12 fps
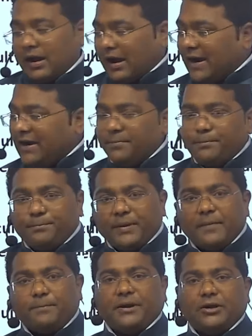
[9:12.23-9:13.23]
and
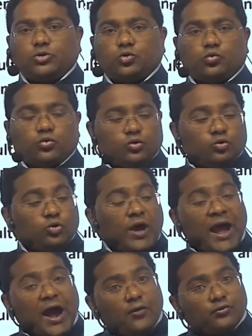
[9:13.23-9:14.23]
paper 2, you
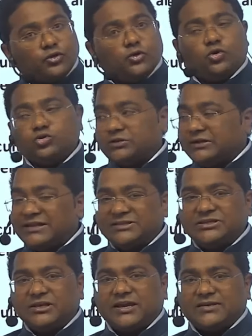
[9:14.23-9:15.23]
have to use in the
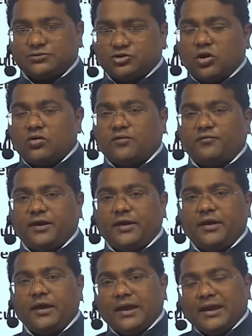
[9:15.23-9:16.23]
GS geography